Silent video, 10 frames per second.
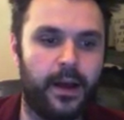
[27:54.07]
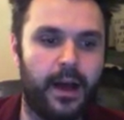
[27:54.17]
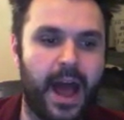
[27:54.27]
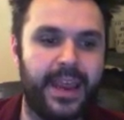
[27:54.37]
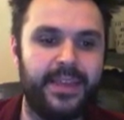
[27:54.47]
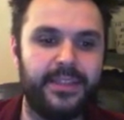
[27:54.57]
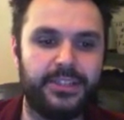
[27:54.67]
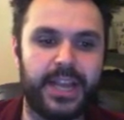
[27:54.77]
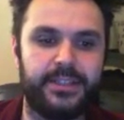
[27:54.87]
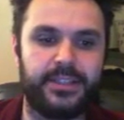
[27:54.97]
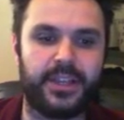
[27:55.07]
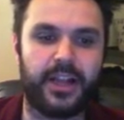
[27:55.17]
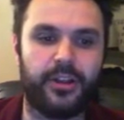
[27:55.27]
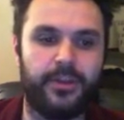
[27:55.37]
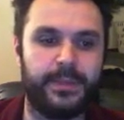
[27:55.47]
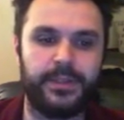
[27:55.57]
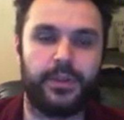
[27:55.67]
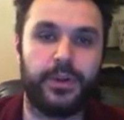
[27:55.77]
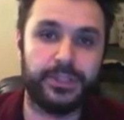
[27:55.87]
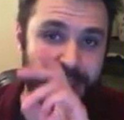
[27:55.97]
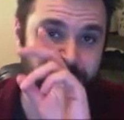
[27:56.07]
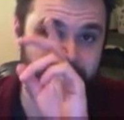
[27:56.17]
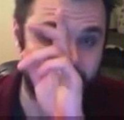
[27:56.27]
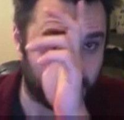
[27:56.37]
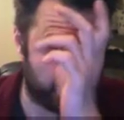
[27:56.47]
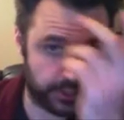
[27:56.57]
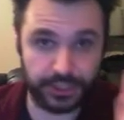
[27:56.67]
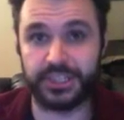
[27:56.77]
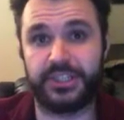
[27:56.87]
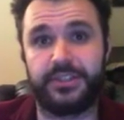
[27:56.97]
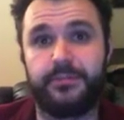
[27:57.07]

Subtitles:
I'd either change the Cyclone missile launchers to just